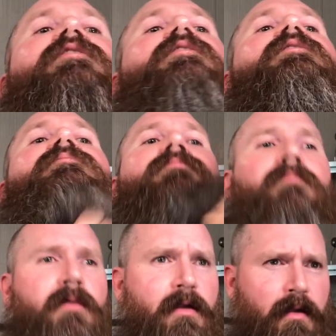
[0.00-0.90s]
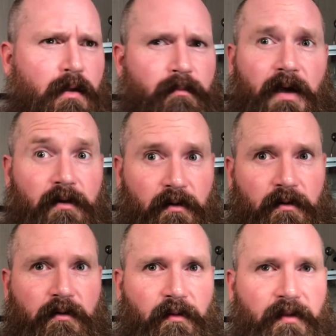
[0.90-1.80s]
it up, make it
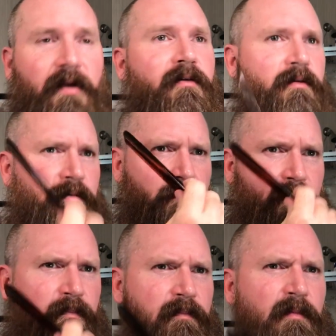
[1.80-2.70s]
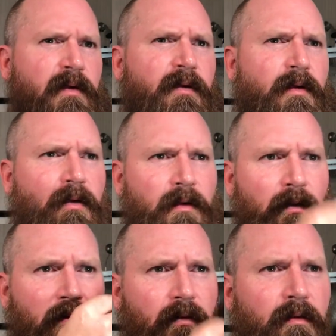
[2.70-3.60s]
look a little thicker,
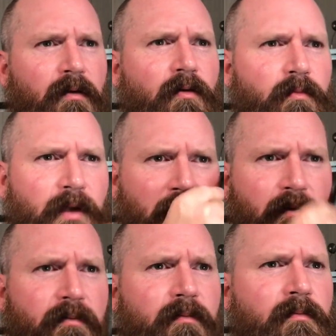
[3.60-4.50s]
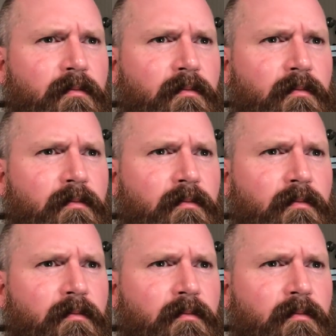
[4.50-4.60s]
and comb down.